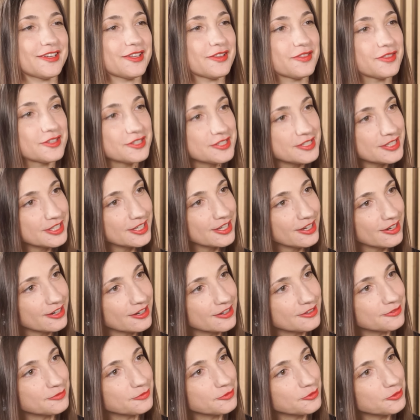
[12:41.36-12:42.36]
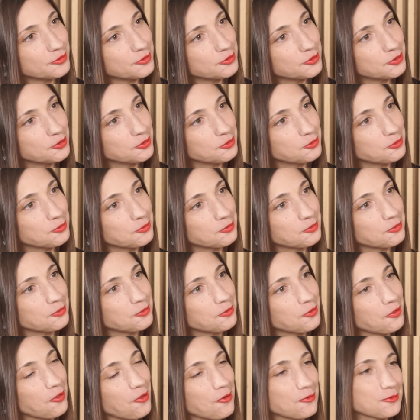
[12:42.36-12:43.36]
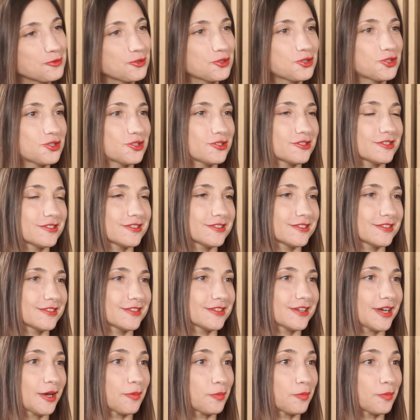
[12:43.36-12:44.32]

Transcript: This year you launched a